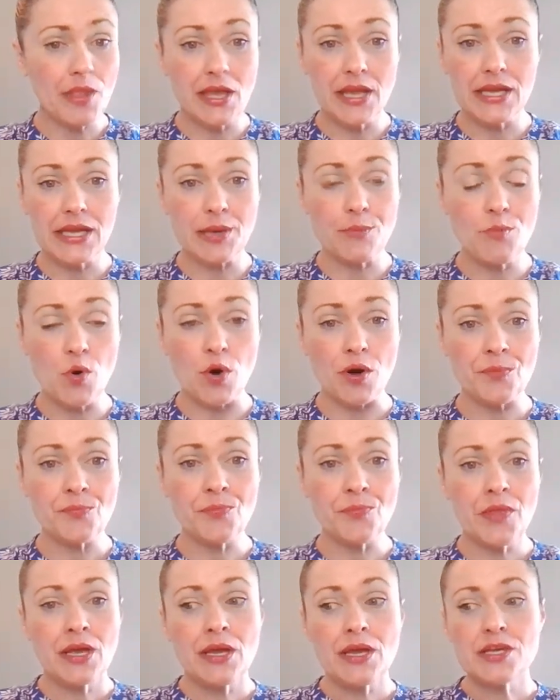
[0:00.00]
anymore.
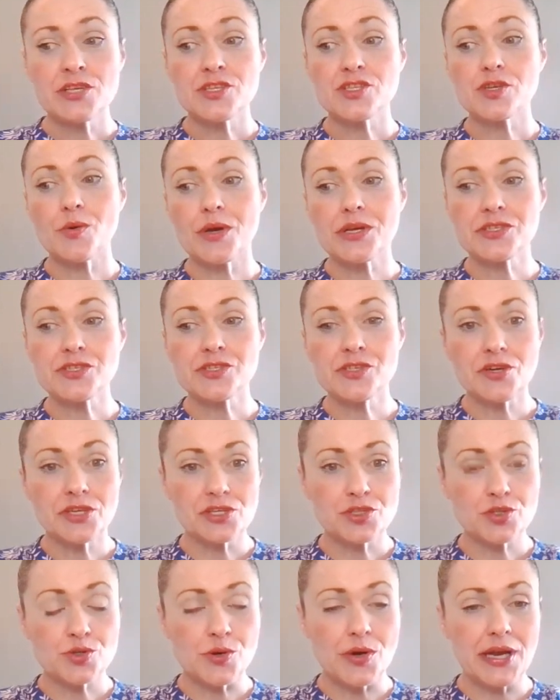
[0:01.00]
So I
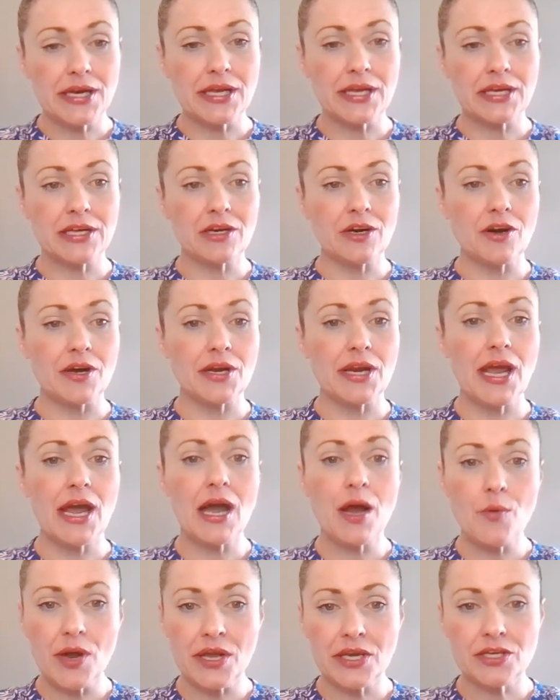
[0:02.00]
started training on
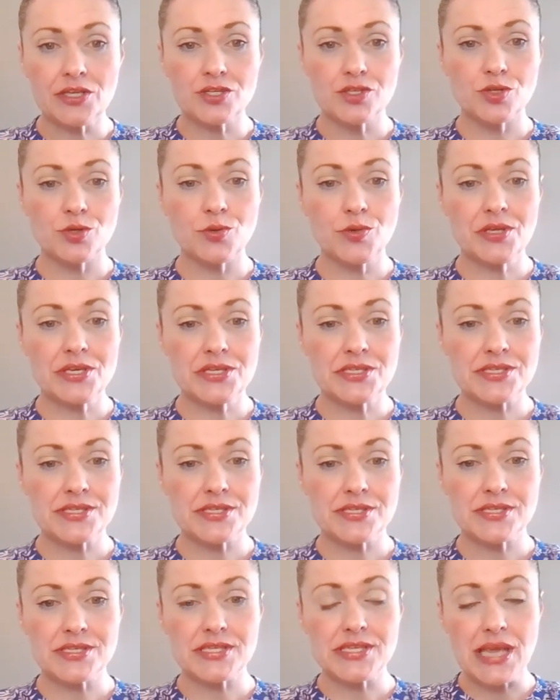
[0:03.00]
how I could do this
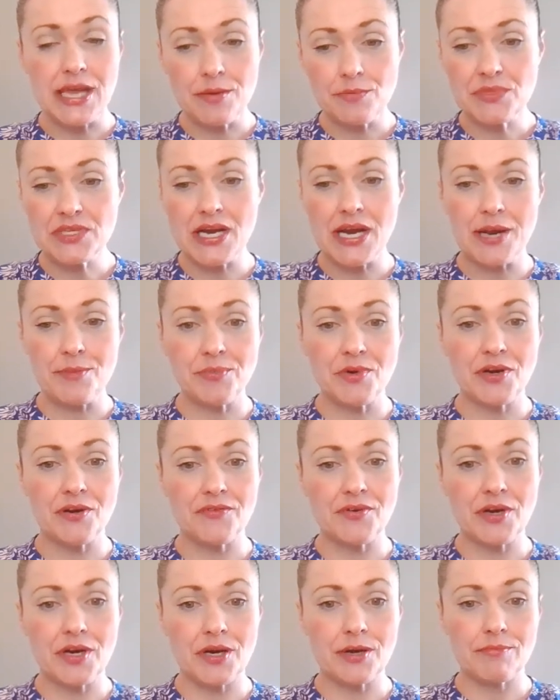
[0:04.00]
same type of
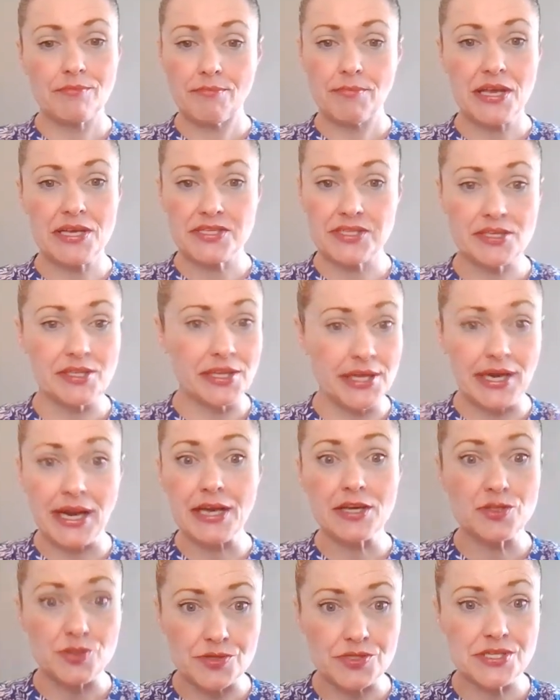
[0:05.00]
basically an
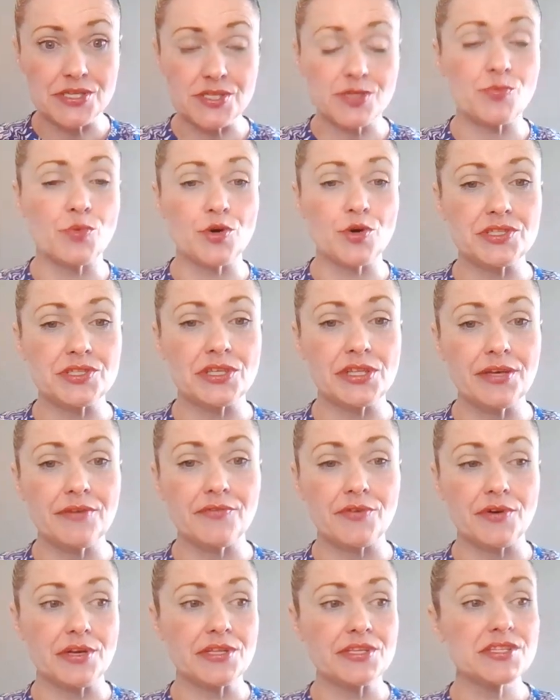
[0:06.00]
exorcism
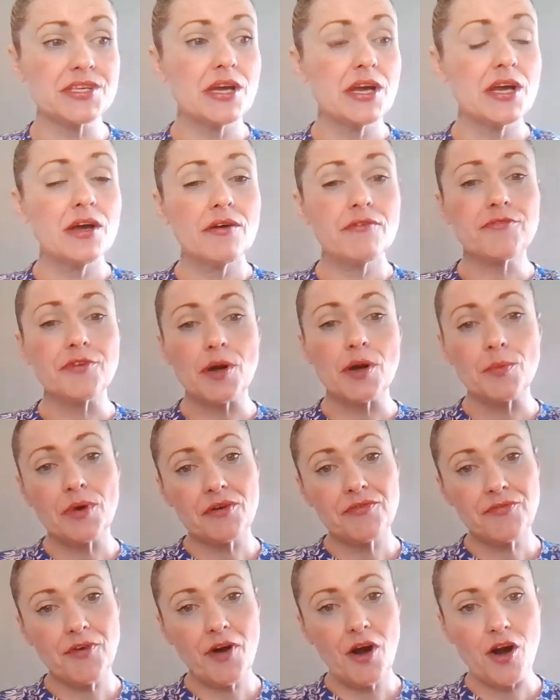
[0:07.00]
deliverance from
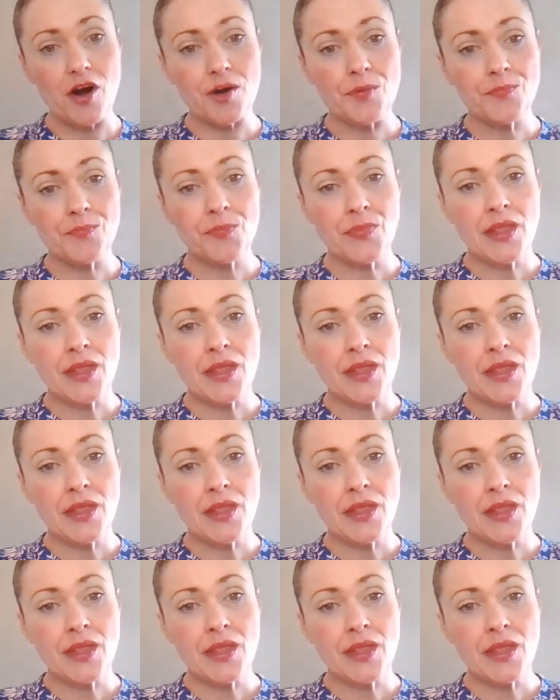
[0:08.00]
afar.